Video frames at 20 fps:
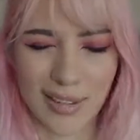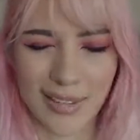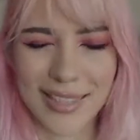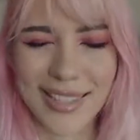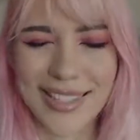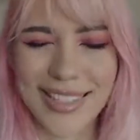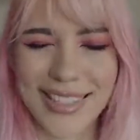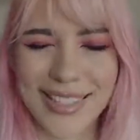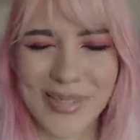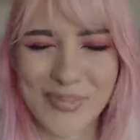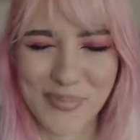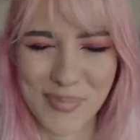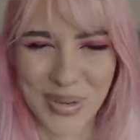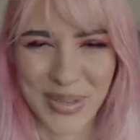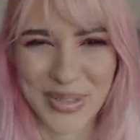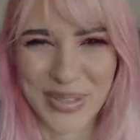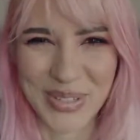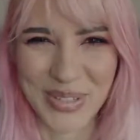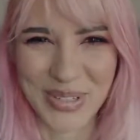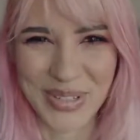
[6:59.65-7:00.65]
This is the
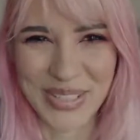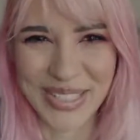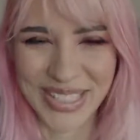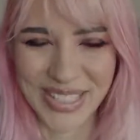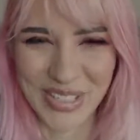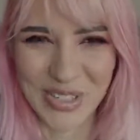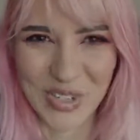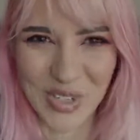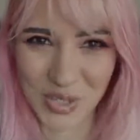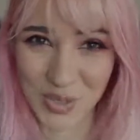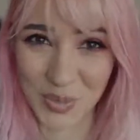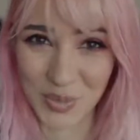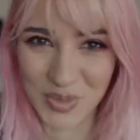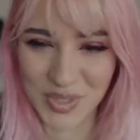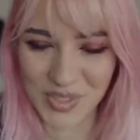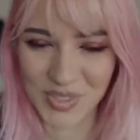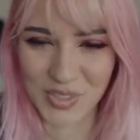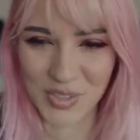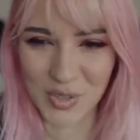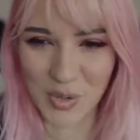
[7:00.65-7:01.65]
printer that she uses,